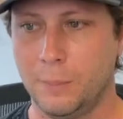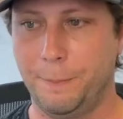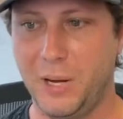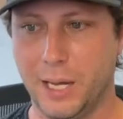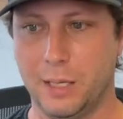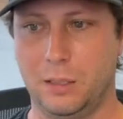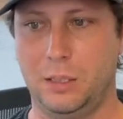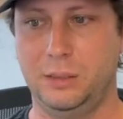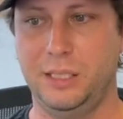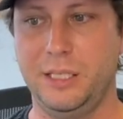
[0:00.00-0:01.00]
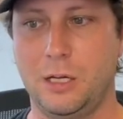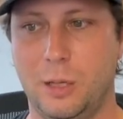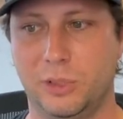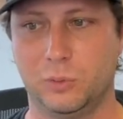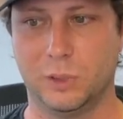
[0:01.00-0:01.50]
But on the
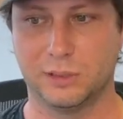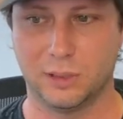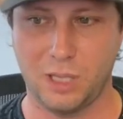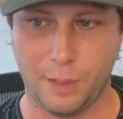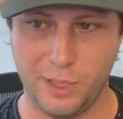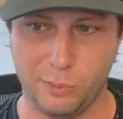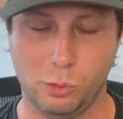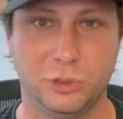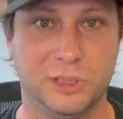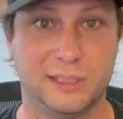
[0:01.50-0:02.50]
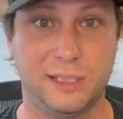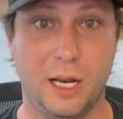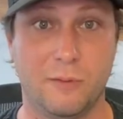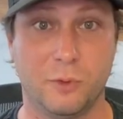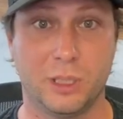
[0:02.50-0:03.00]
e-commerce ones, a lot of people will just set
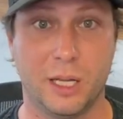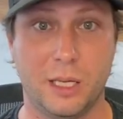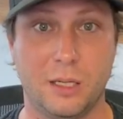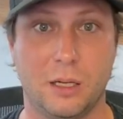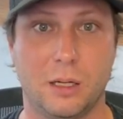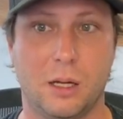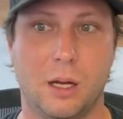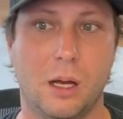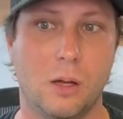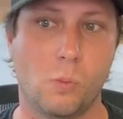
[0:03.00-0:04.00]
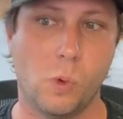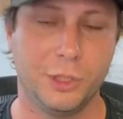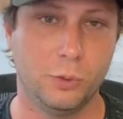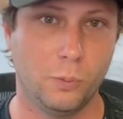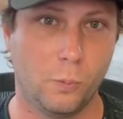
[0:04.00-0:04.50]
it and forget it.
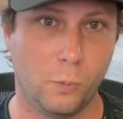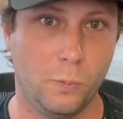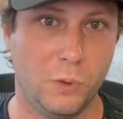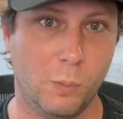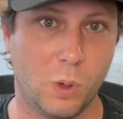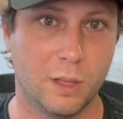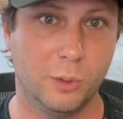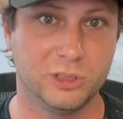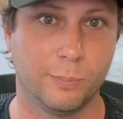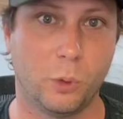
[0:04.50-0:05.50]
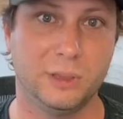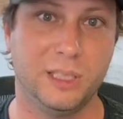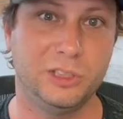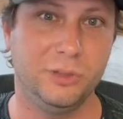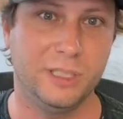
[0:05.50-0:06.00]
One of the most important
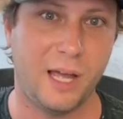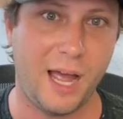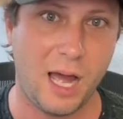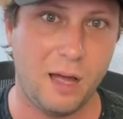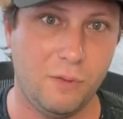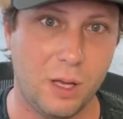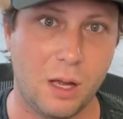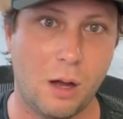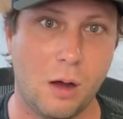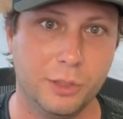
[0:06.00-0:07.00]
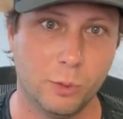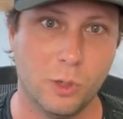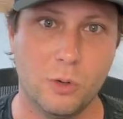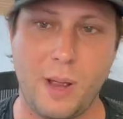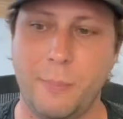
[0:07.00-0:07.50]
things you need to have on your
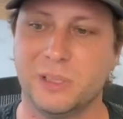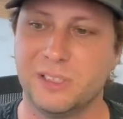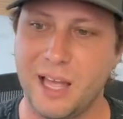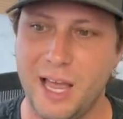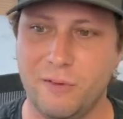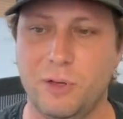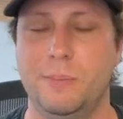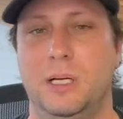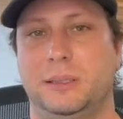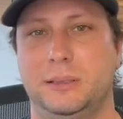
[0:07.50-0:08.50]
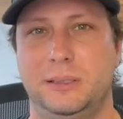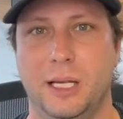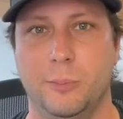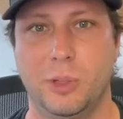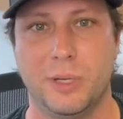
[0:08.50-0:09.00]
roadmap is every month
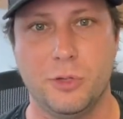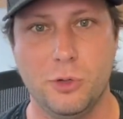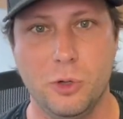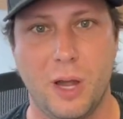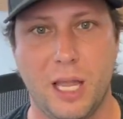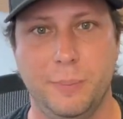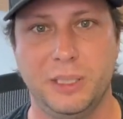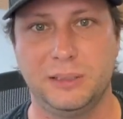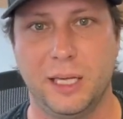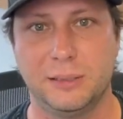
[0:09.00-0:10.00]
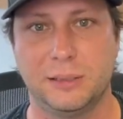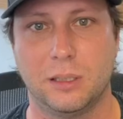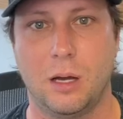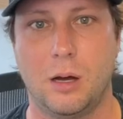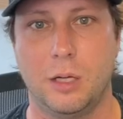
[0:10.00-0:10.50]
to implement new A/B tests
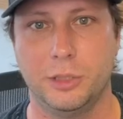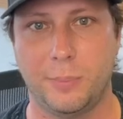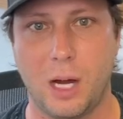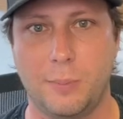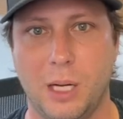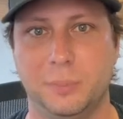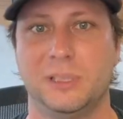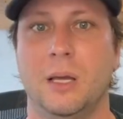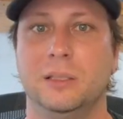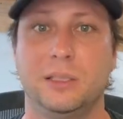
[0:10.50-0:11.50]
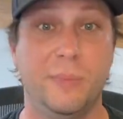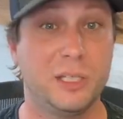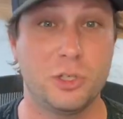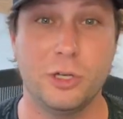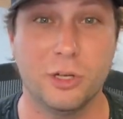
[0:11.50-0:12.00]
on your pop-ups to make
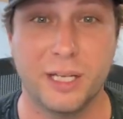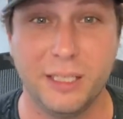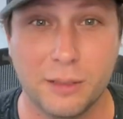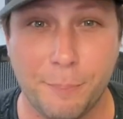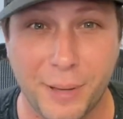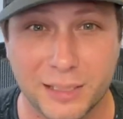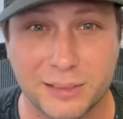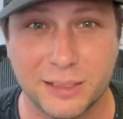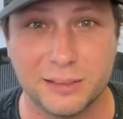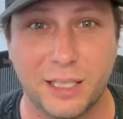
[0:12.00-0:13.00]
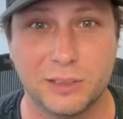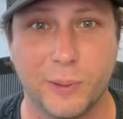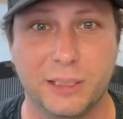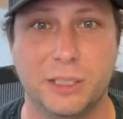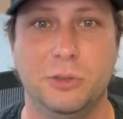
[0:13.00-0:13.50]
sure you're getting the best success
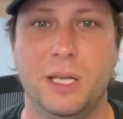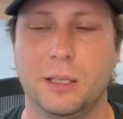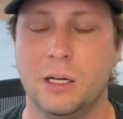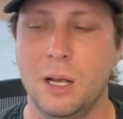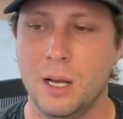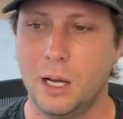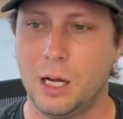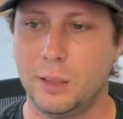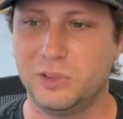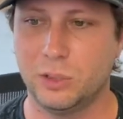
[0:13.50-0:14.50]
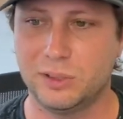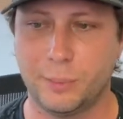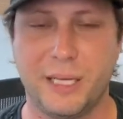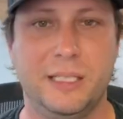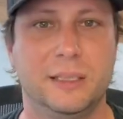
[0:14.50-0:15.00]
rate that you can. So
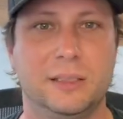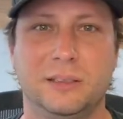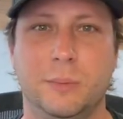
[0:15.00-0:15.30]
some ideas on some